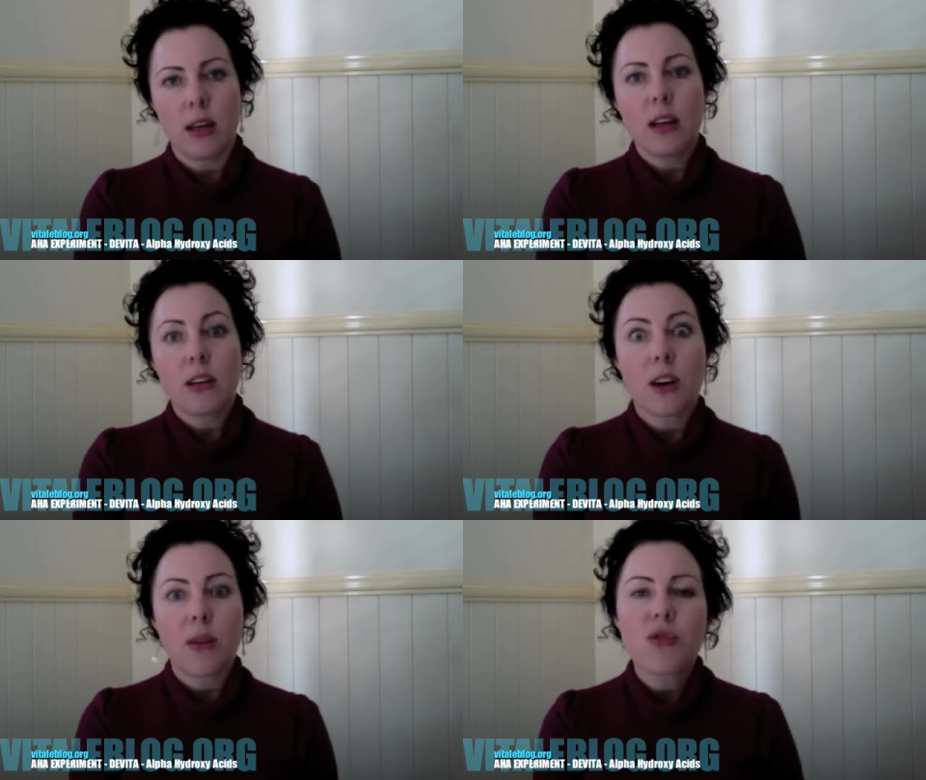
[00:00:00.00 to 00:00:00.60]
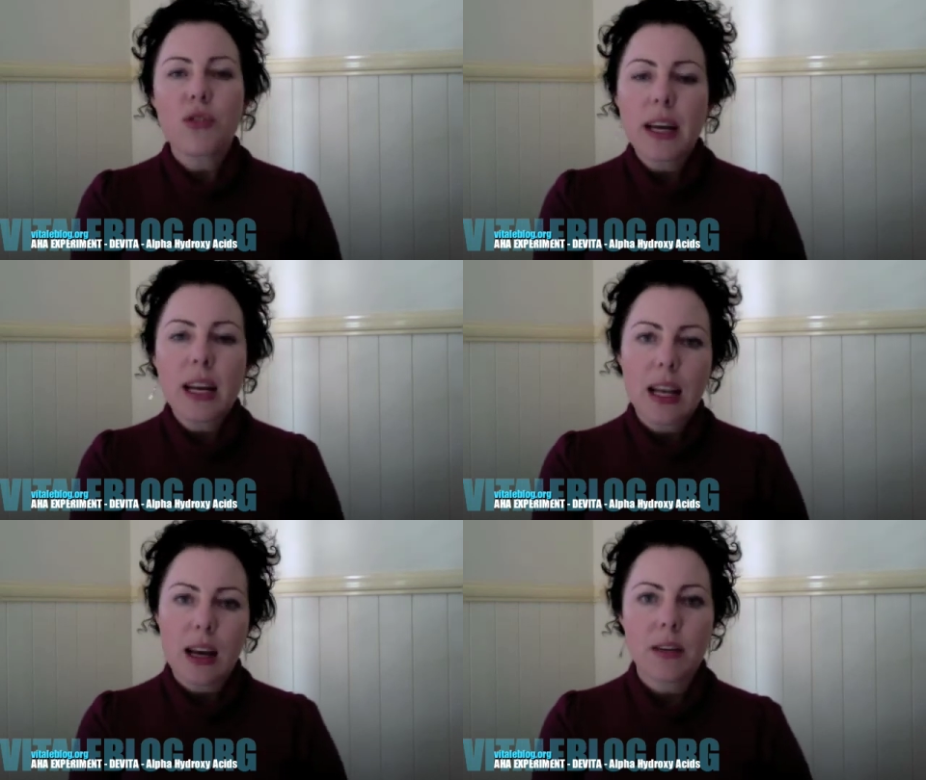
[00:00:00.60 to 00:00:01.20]
So I'm really
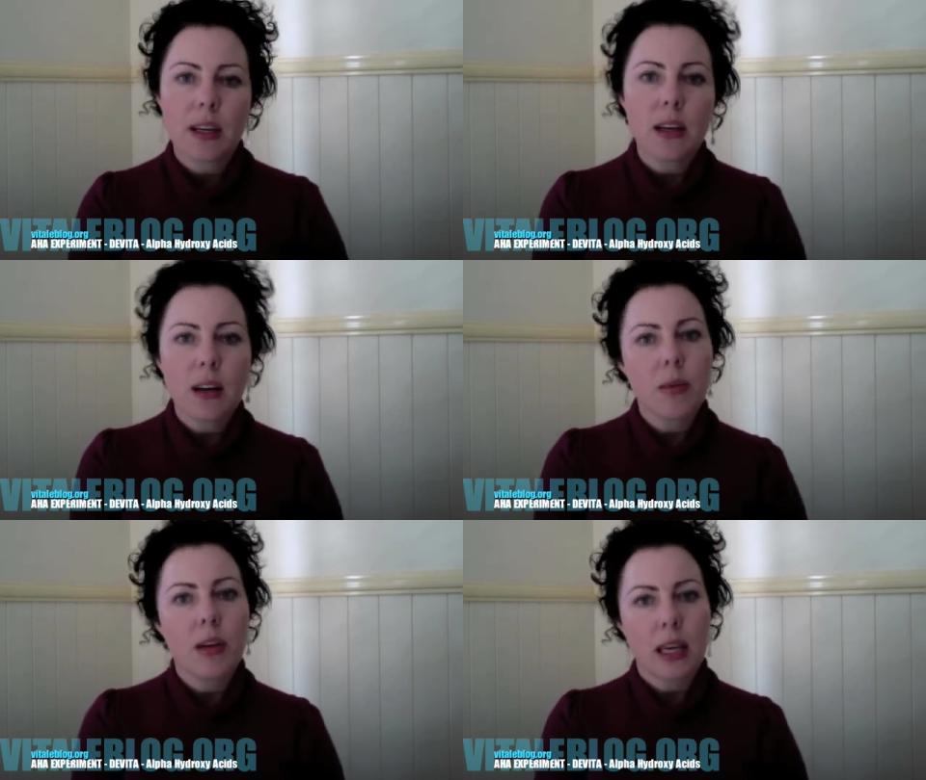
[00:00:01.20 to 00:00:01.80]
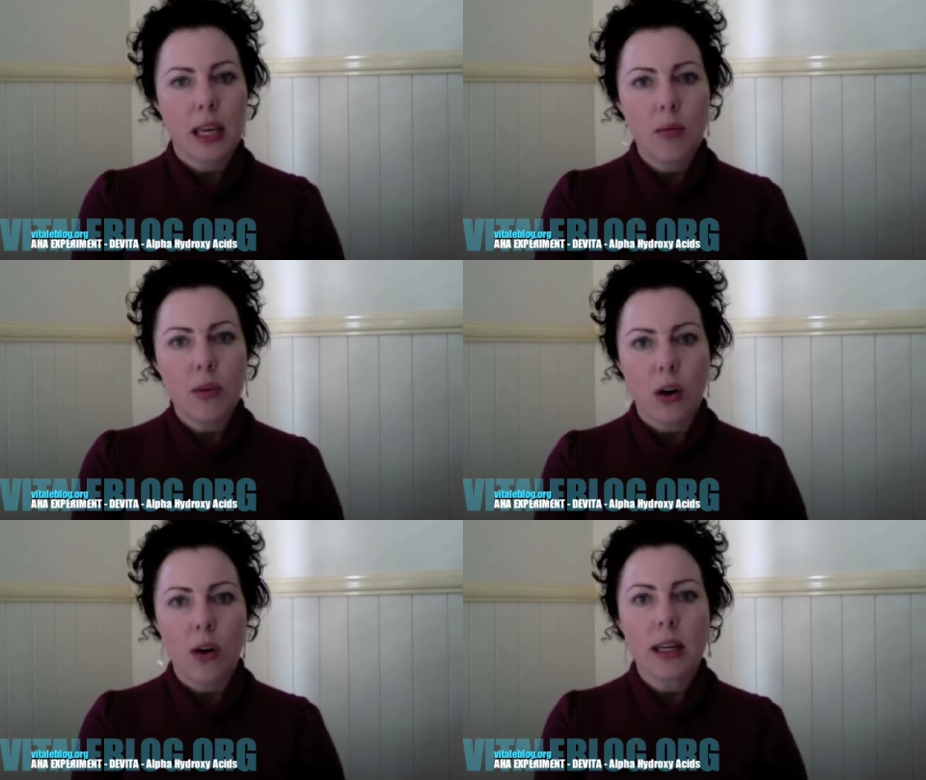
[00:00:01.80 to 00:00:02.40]
loving it. I'm going to keep
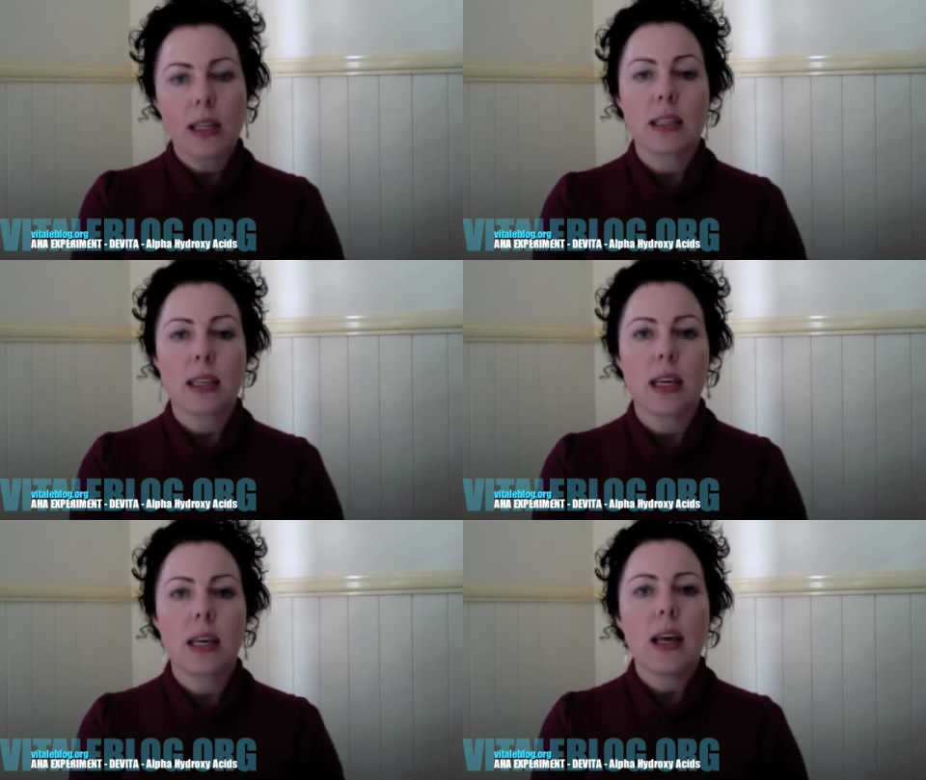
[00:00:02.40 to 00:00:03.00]
going and see,